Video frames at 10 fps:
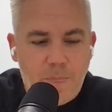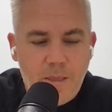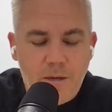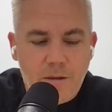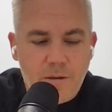
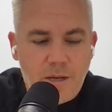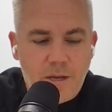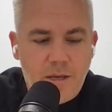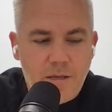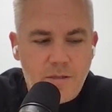
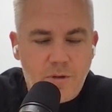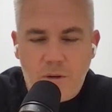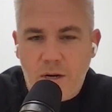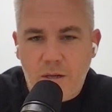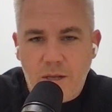it
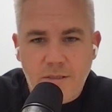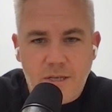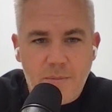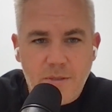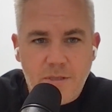required a lot of
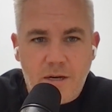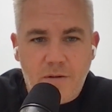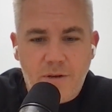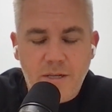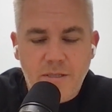time and
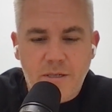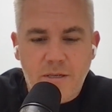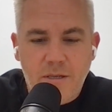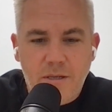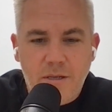sacrifice,
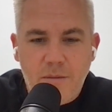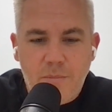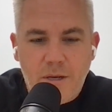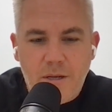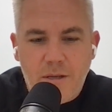
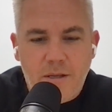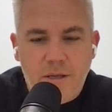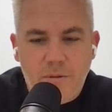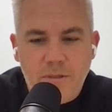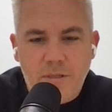but
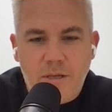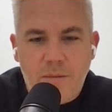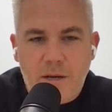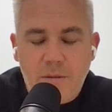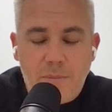it was
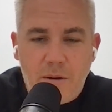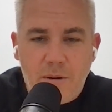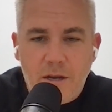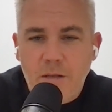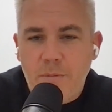about
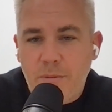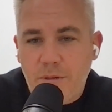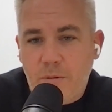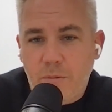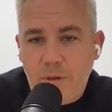empowering other people
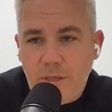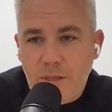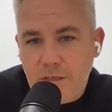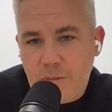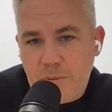that were really
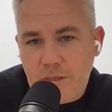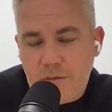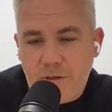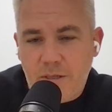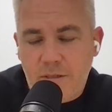good at
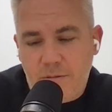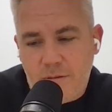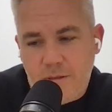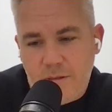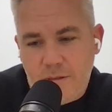specific
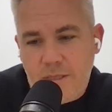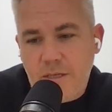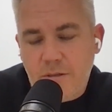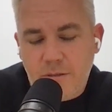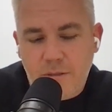
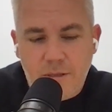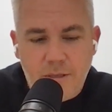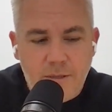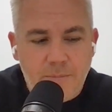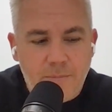skills.
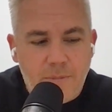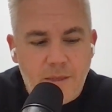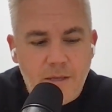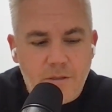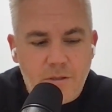
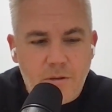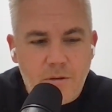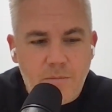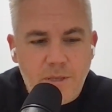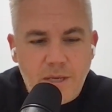And
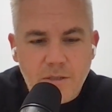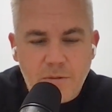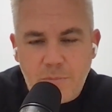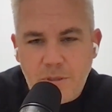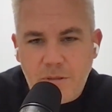so because it
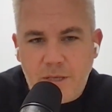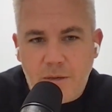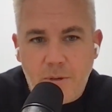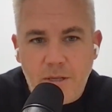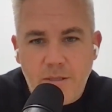was built
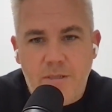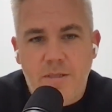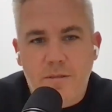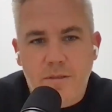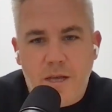that way, it's
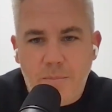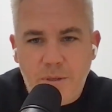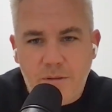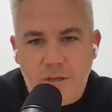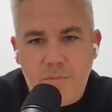still not
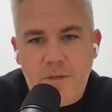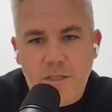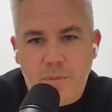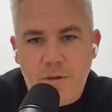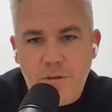built on me
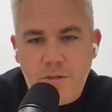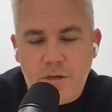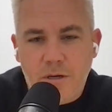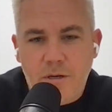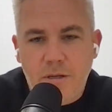as a
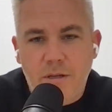producer.